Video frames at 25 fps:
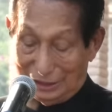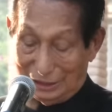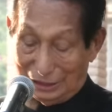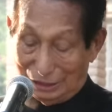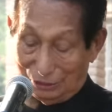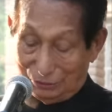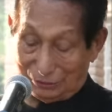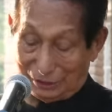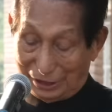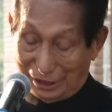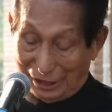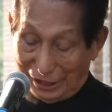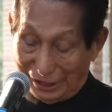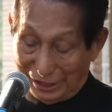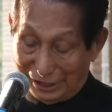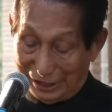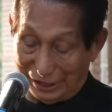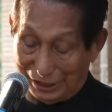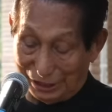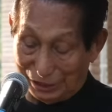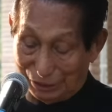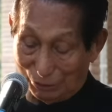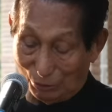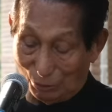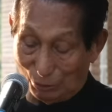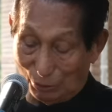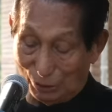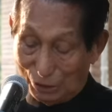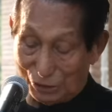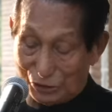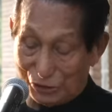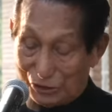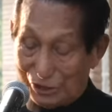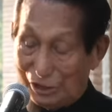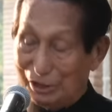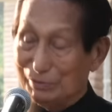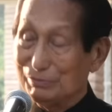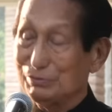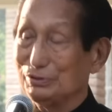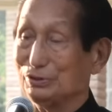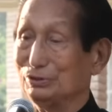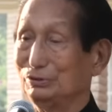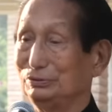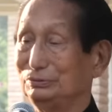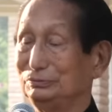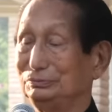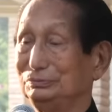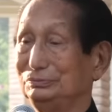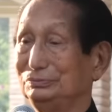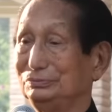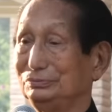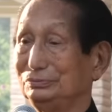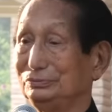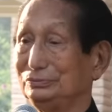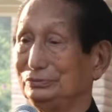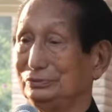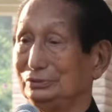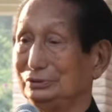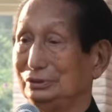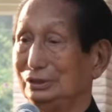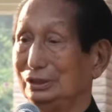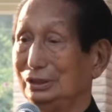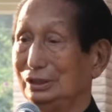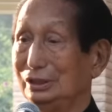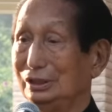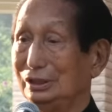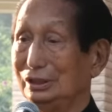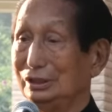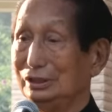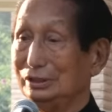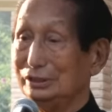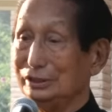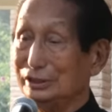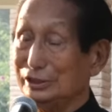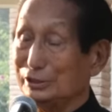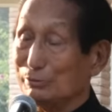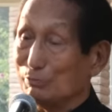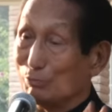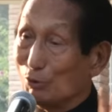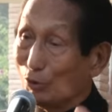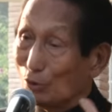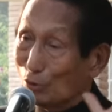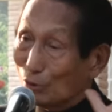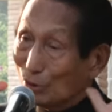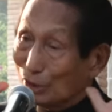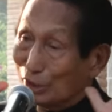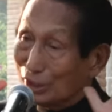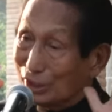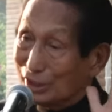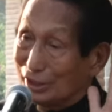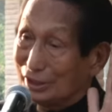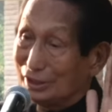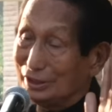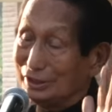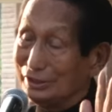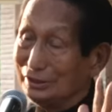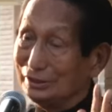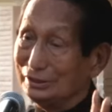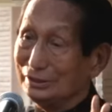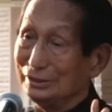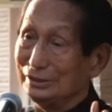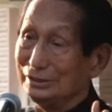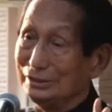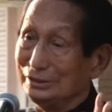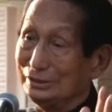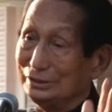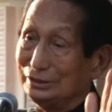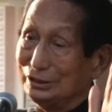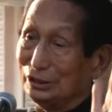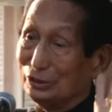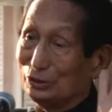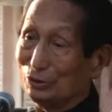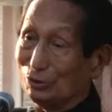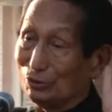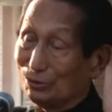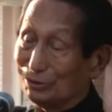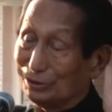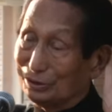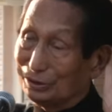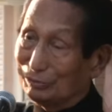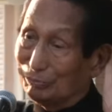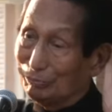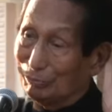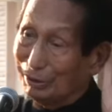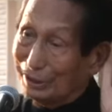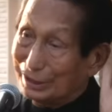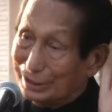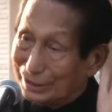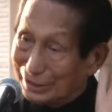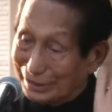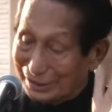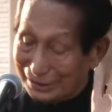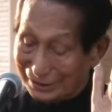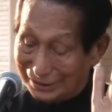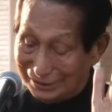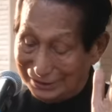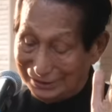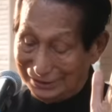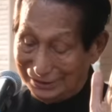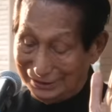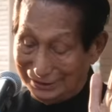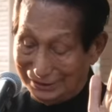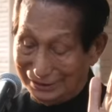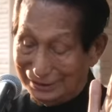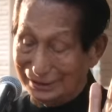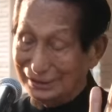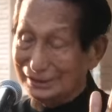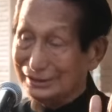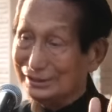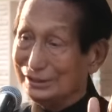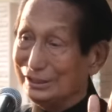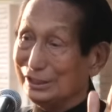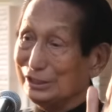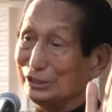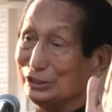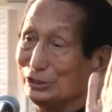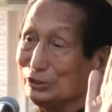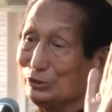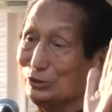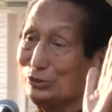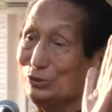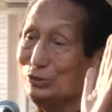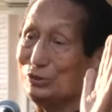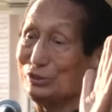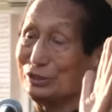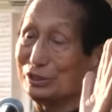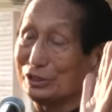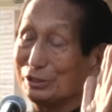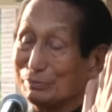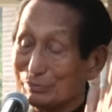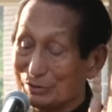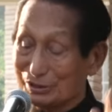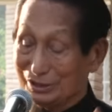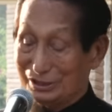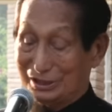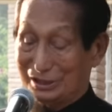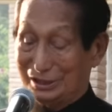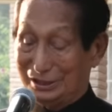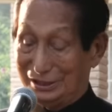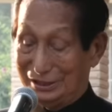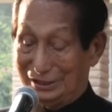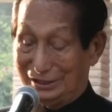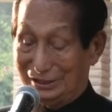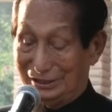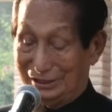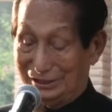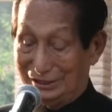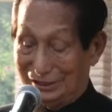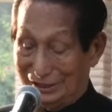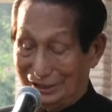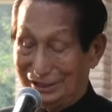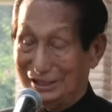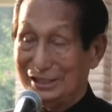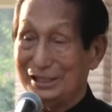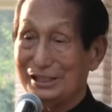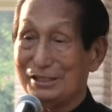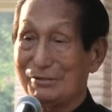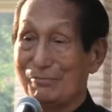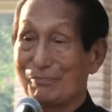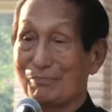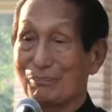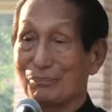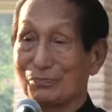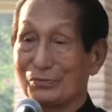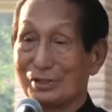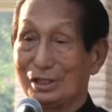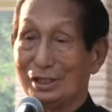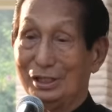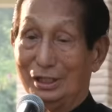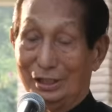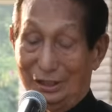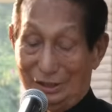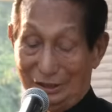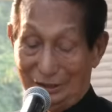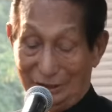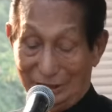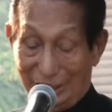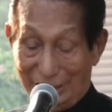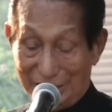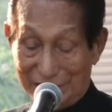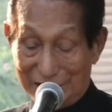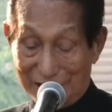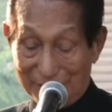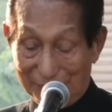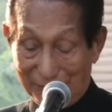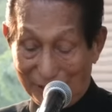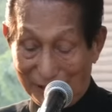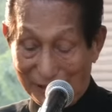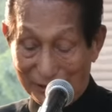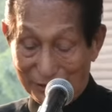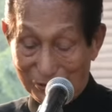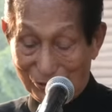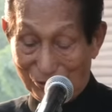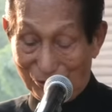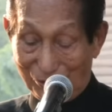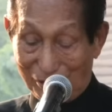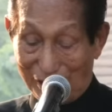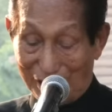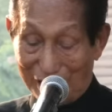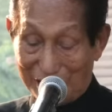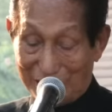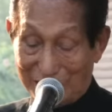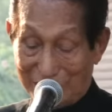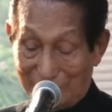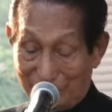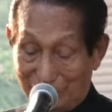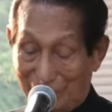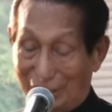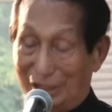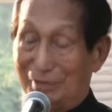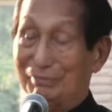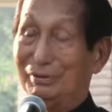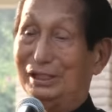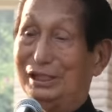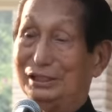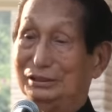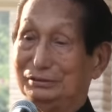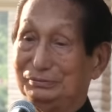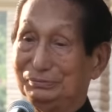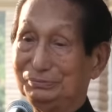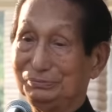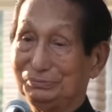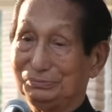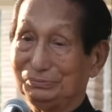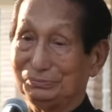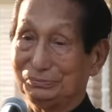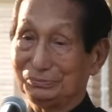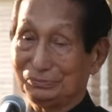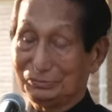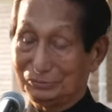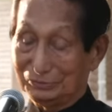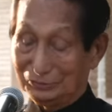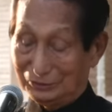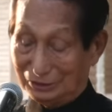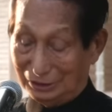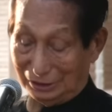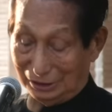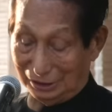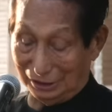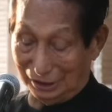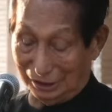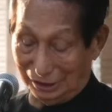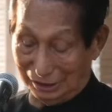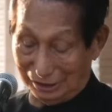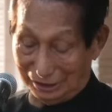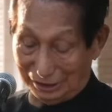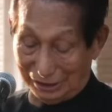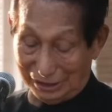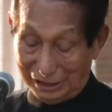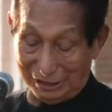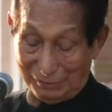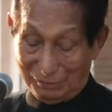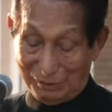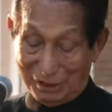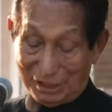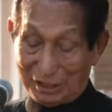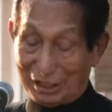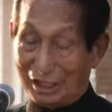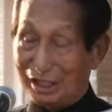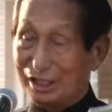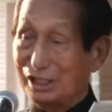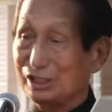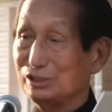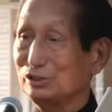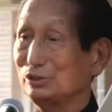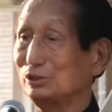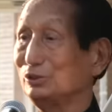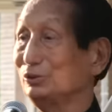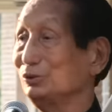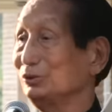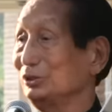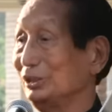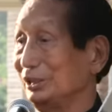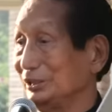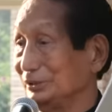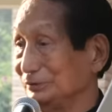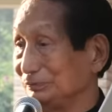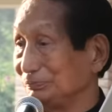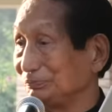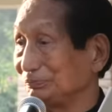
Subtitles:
I'll carry and will save you. Near Bunger, no, Penner, near no, Kamlas. Da, Lashiva no, Ashivama. Neighbor Gagetuluta.